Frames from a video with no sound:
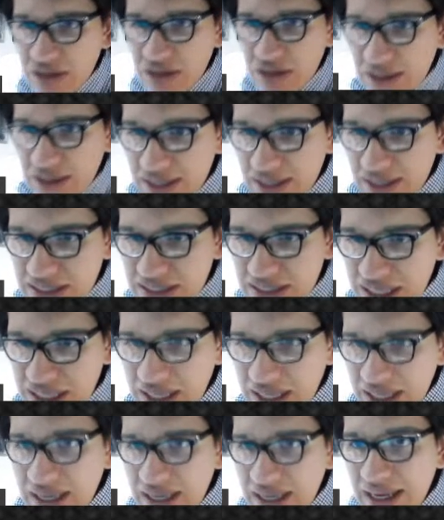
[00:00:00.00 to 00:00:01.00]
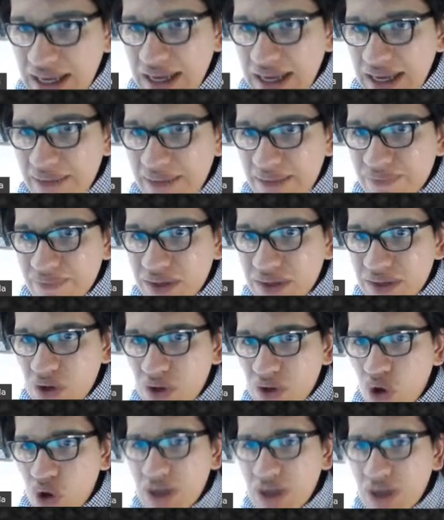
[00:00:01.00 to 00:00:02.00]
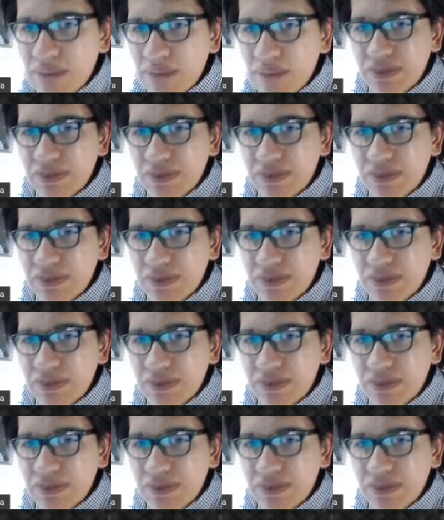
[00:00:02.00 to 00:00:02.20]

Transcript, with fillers: Uh, let's say uh, Jorge,